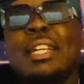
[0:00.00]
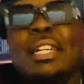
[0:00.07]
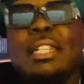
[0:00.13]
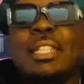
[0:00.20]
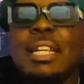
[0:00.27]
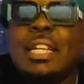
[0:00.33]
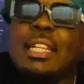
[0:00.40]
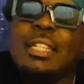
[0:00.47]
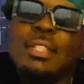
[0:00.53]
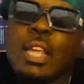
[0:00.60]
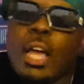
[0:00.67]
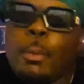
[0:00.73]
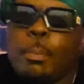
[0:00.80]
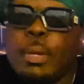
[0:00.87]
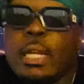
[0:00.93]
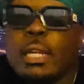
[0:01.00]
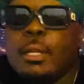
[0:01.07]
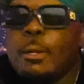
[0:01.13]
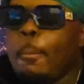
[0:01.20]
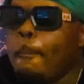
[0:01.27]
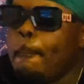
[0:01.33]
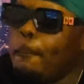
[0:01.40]
Today's topic,
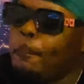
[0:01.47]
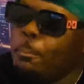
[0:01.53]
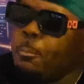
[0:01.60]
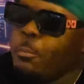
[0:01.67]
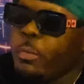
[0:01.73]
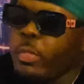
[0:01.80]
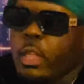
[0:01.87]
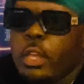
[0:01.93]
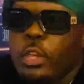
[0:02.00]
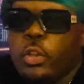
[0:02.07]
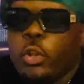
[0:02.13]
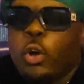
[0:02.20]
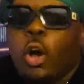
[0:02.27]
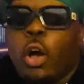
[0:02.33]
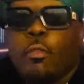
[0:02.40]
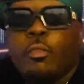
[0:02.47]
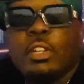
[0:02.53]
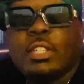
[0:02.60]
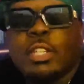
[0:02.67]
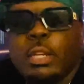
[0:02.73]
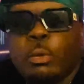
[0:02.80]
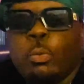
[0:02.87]

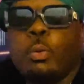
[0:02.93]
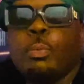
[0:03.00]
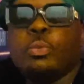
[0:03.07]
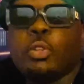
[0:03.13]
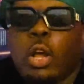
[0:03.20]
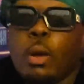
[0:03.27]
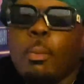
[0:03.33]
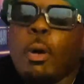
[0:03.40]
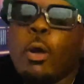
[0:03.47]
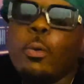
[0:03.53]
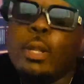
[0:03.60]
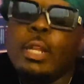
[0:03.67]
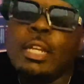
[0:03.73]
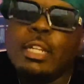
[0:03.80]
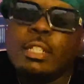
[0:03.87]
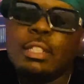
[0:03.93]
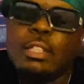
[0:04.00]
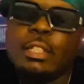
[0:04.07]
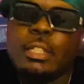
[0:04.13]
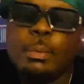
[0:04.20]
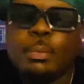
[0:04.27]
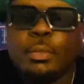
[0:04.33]
obviously we'll talk about
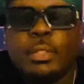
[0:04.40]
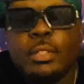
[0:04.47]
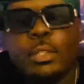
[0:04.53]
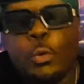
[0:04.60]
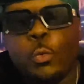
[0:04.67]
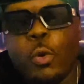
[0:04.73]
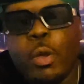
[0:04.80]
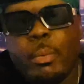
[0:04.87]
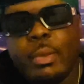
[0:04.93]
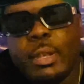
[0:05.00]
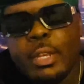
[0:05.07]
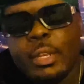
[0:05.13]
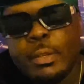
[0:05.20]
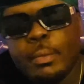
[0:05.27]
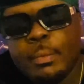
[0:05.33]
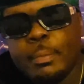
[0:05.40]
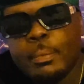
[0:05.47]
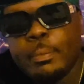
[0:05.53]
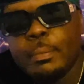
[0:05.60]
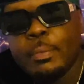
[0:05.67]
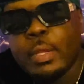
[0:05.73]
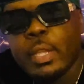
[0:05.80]
relationships, women.
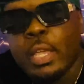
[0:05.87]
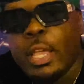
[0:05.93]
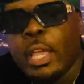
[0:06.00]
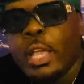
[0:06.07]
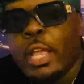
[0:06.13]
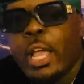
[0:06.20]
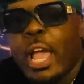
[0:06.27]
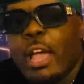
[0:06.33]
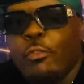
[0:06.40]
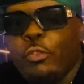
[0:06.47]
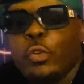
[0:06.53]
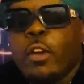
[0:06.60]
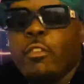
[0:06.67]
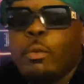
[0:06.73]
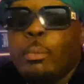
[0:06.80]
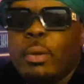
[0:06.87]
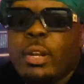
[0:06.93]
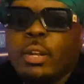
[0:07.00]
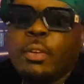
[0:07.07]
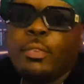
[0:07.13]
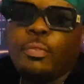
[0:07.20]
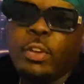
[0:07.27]
Have you ever been
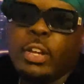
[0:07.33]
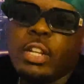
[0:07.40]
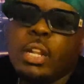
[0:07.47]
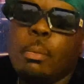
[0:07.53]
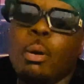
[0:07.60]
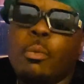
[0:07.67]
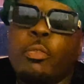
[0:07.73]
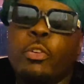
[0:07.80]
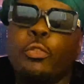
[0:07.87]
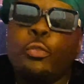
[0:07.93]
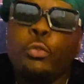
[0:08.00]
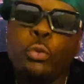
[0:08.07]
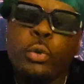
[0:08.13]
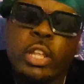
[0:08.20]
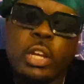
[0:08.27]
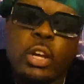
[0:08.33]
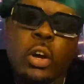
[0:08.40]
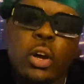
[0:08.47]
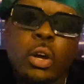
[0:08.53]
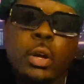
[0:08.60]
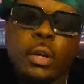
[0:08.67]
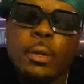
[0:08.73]
a victim of a foodie
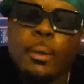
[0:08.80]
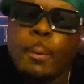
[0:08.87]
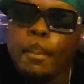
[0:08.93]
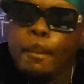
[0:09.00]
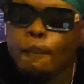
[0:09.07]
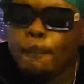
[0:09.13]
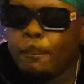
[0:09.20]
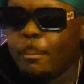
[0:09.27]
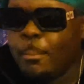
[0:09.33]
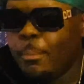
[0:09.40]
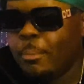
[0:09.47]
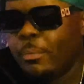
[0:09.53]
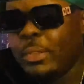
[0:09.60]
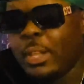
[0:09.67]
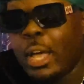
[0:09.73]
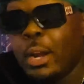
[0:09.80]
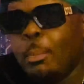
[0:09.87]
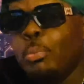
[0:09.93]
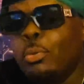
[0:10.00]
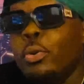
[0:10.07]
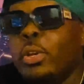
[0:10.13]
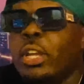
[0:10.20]
call? Not a
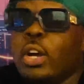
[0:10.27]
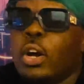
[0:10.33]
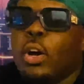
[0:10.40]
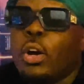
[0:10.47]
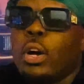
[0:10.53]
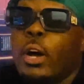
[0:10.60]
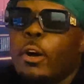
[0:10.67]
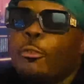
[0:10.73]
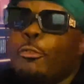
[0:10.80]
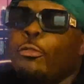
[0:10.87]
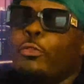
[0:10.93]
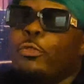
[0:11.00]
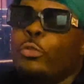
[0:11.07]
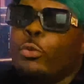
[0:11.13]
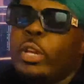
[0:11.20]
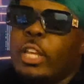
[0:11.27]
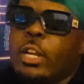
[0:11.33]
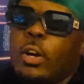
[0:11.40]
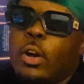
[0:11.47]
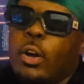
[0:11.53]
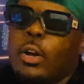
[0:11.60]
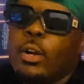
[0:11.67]
booty call, a foodie
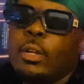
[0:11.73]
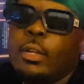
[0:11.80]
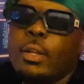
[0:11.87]
call.